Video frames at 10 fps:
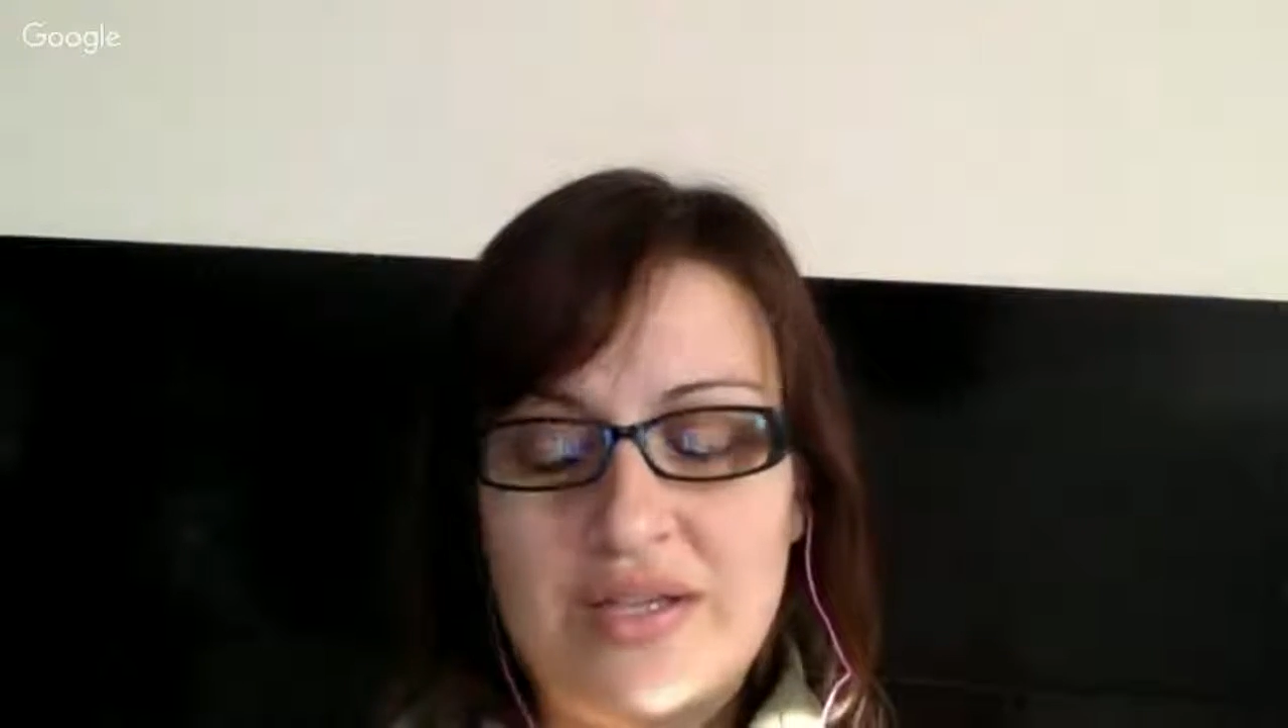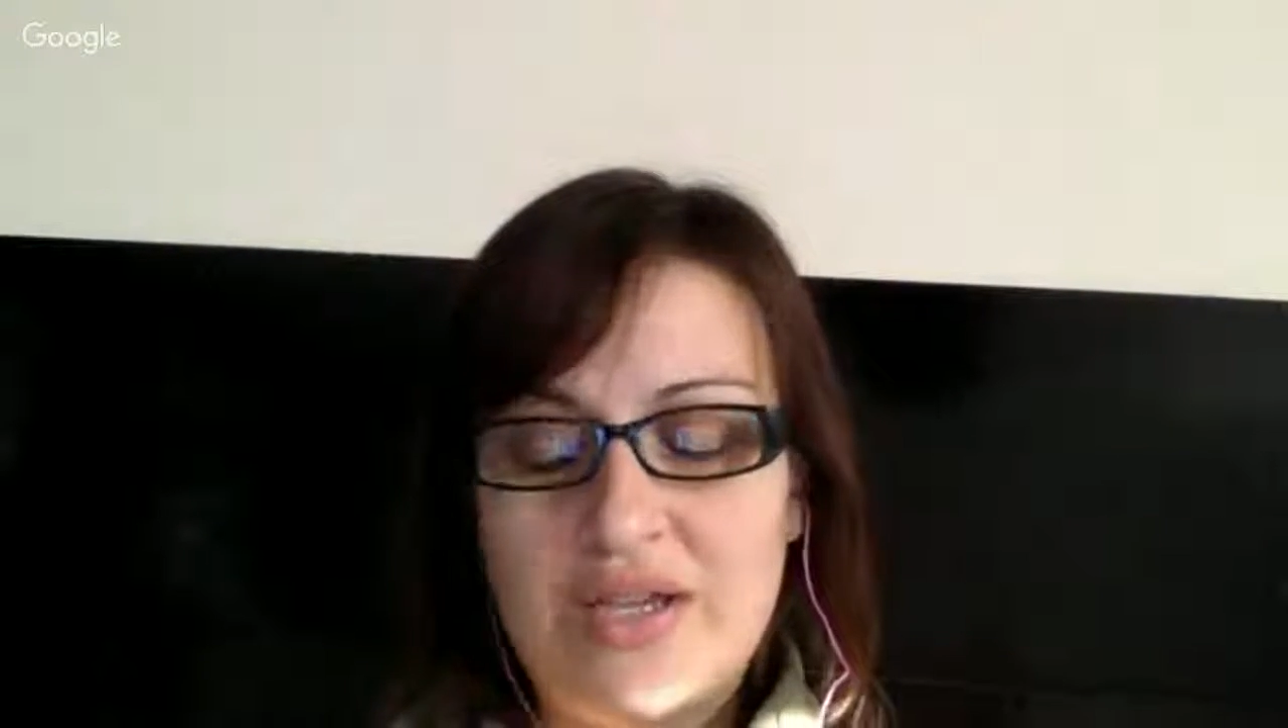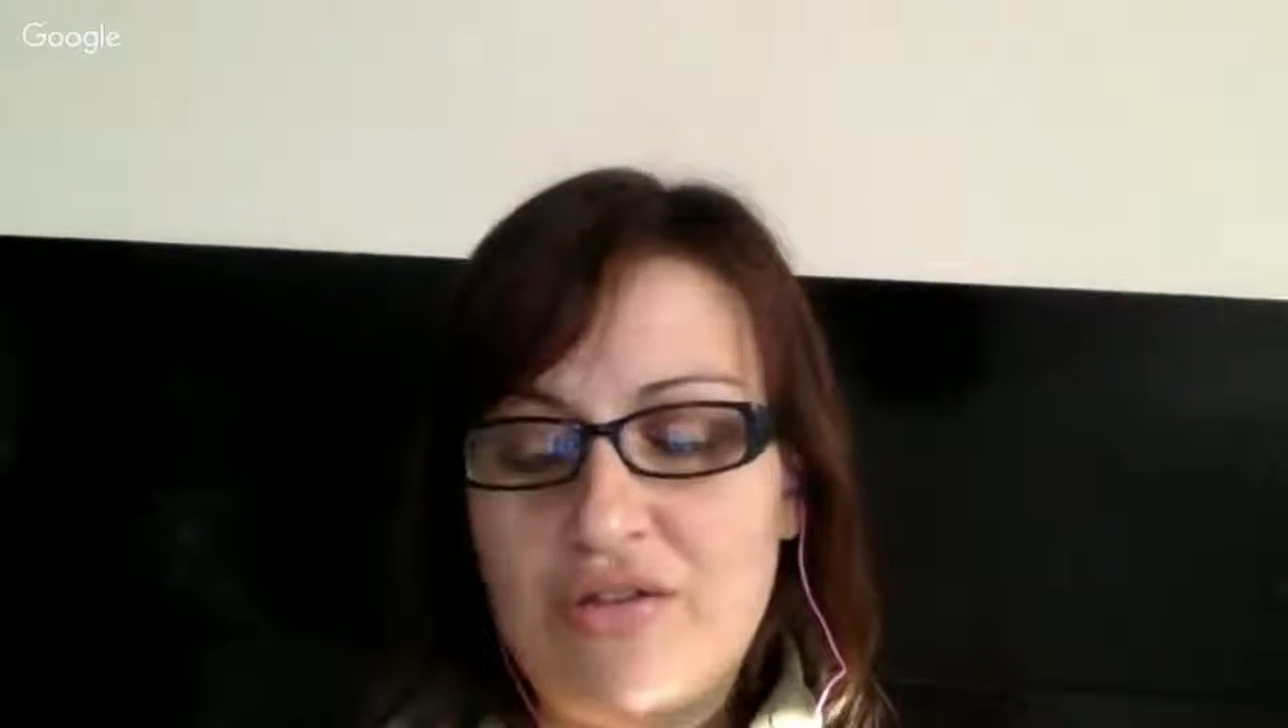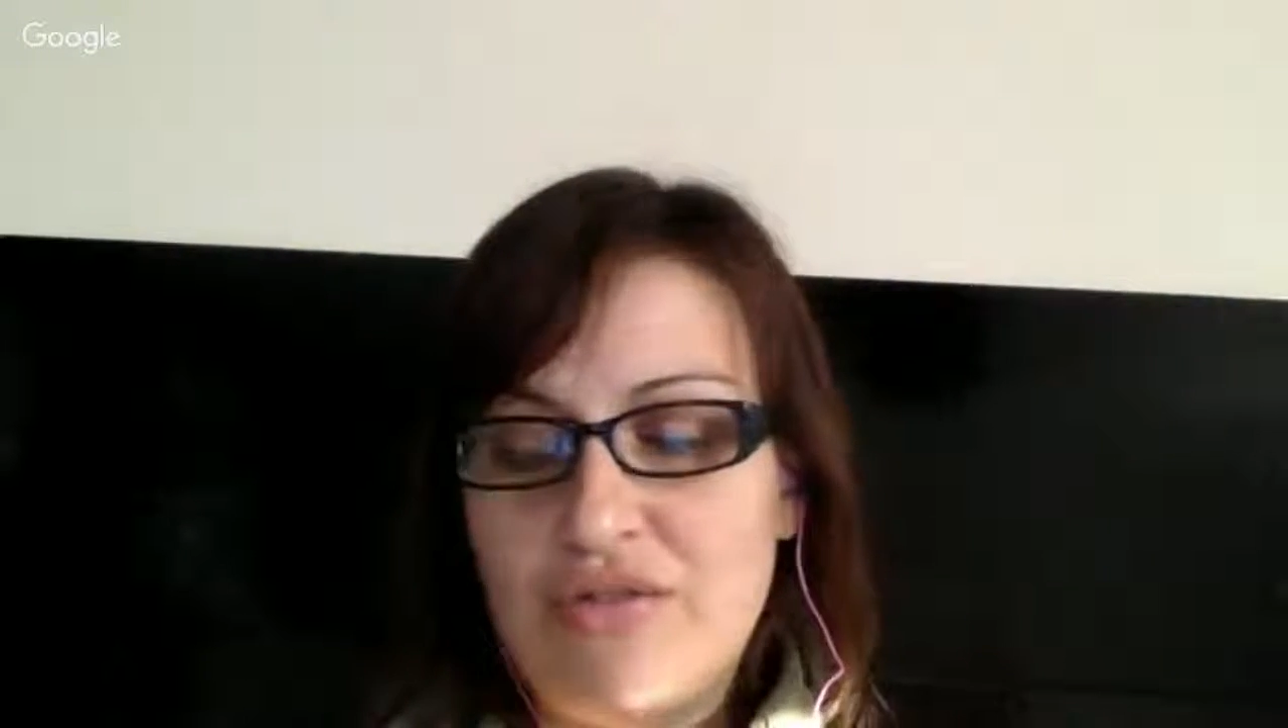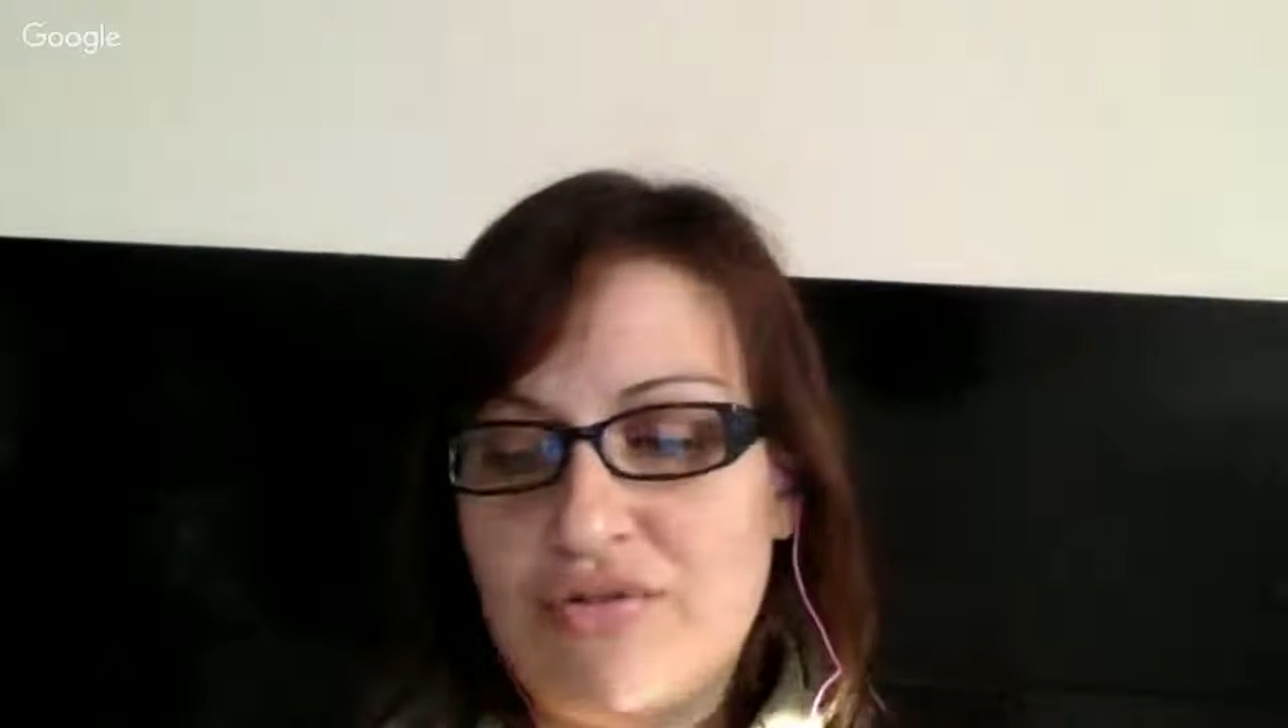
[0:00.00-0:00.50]

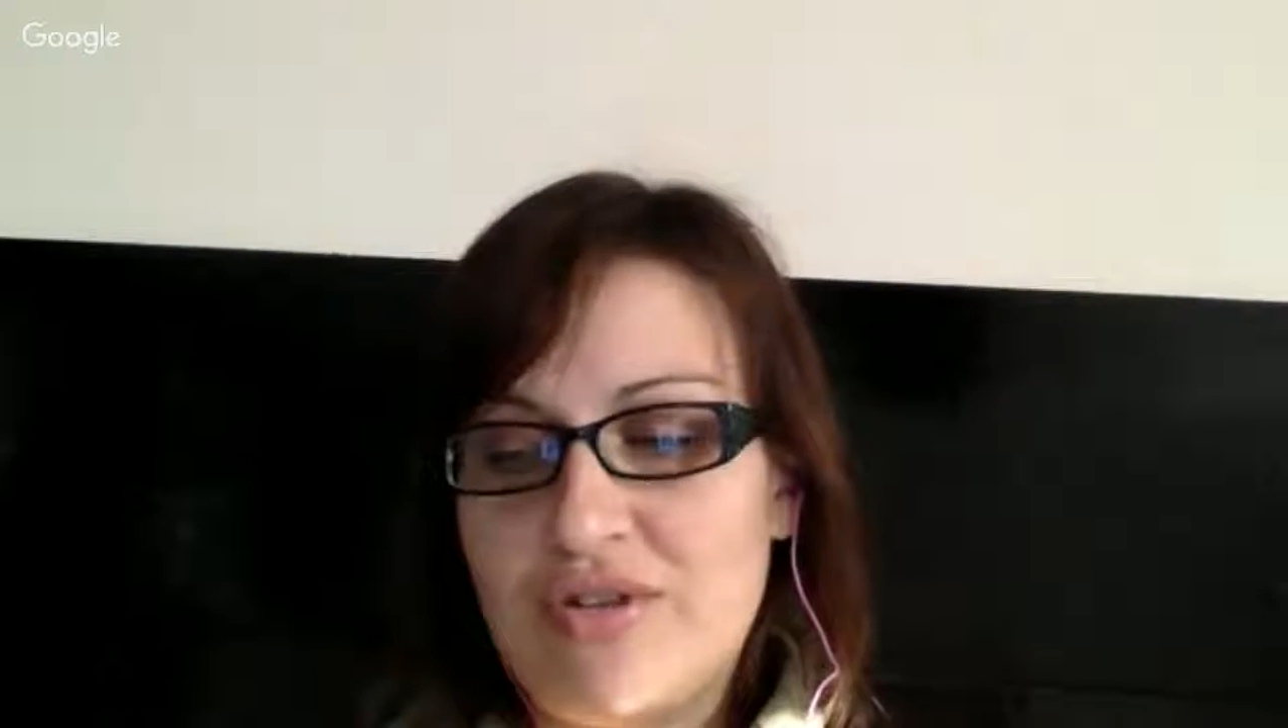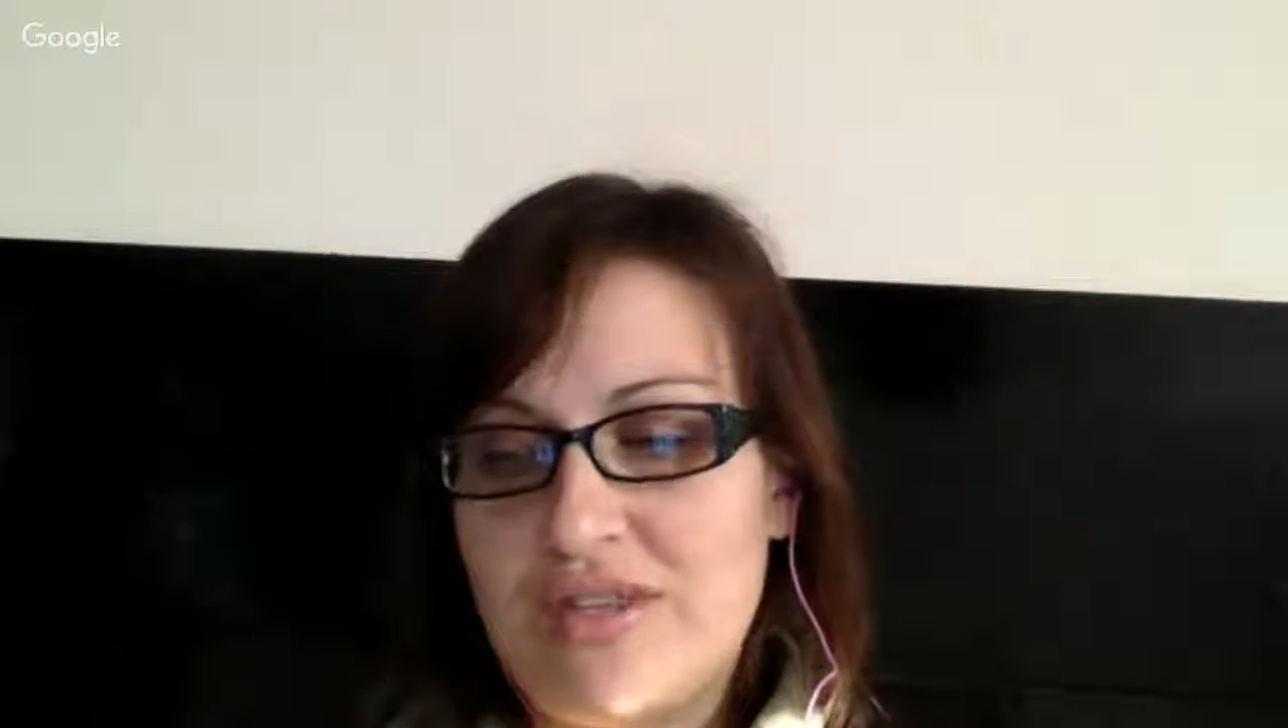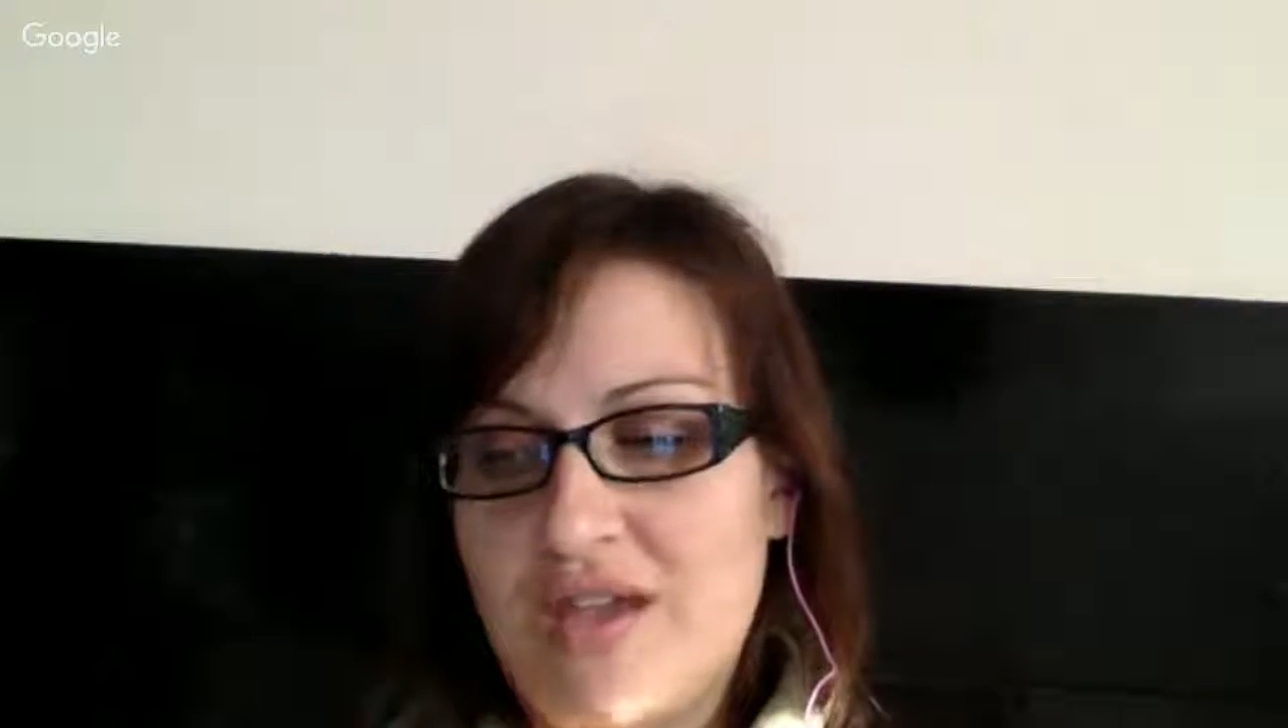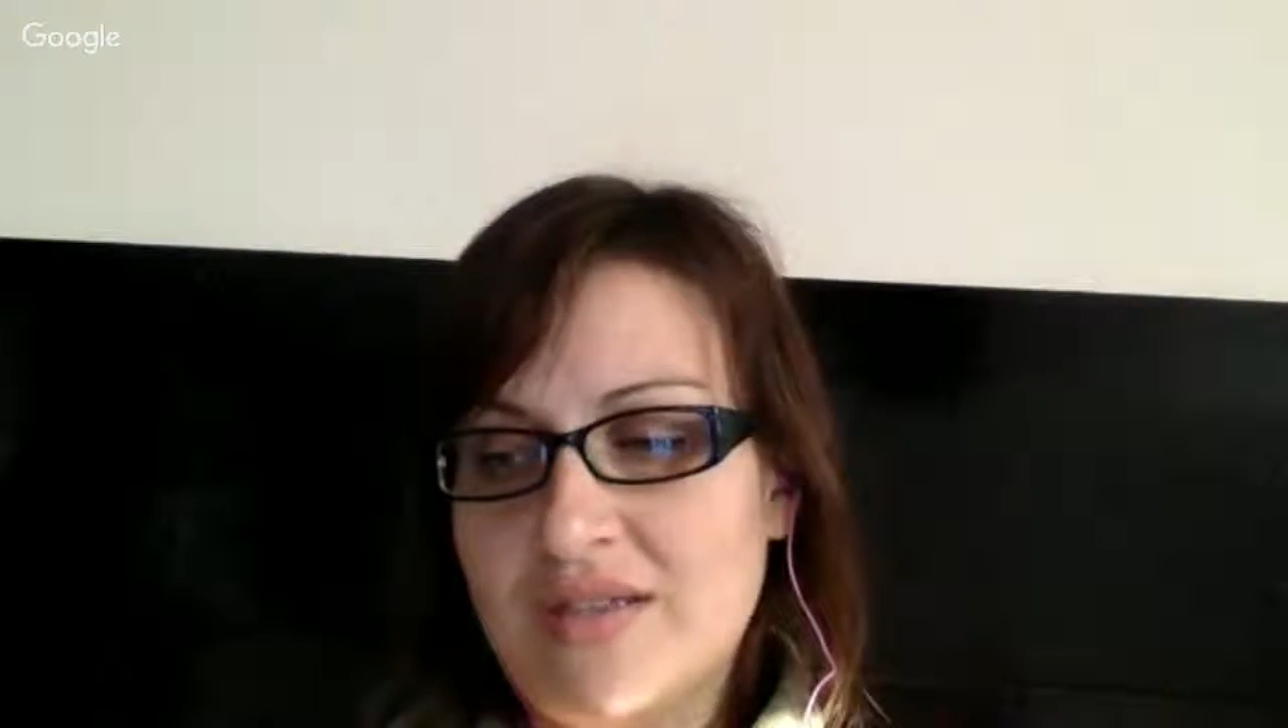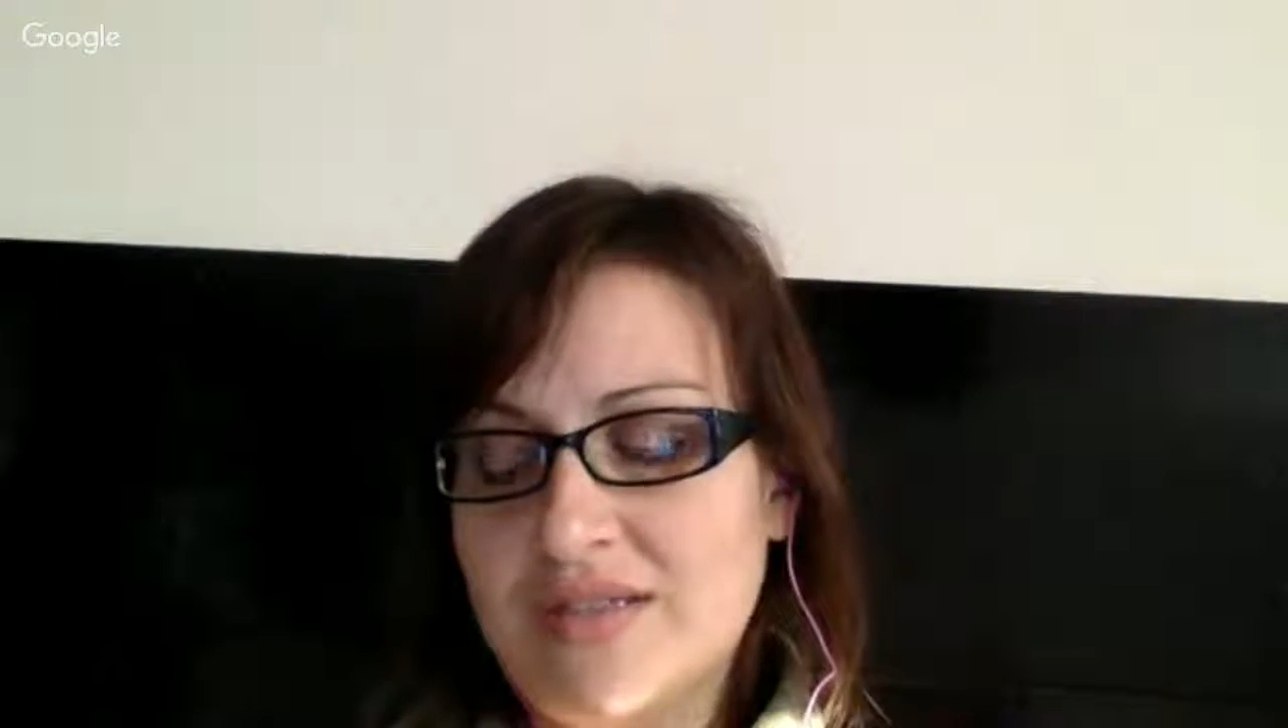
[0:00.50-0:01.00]
include
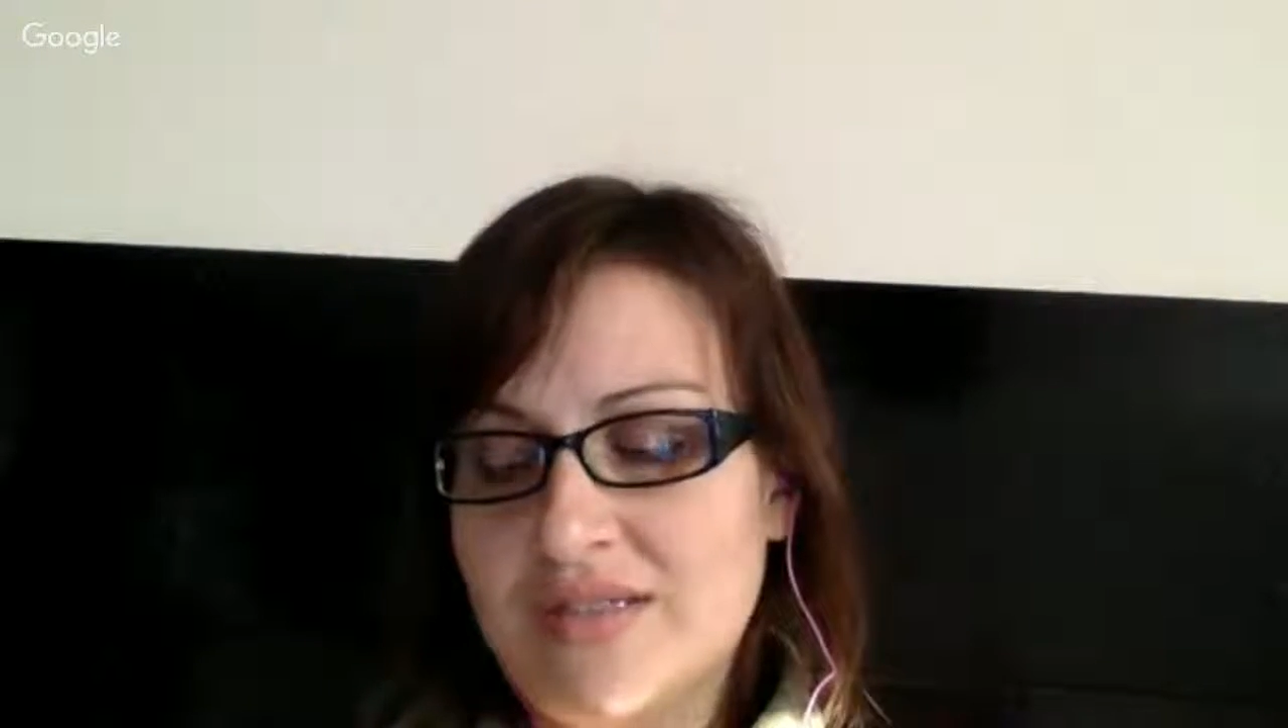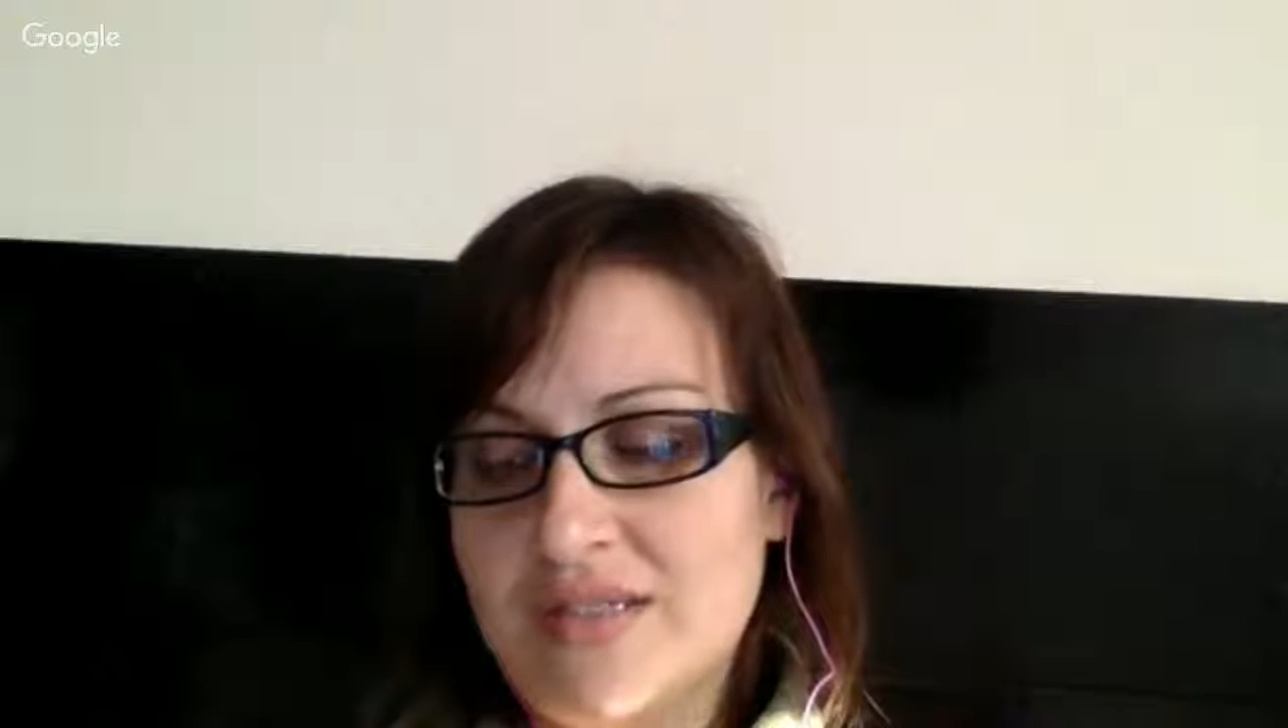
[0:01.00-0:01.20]
in this.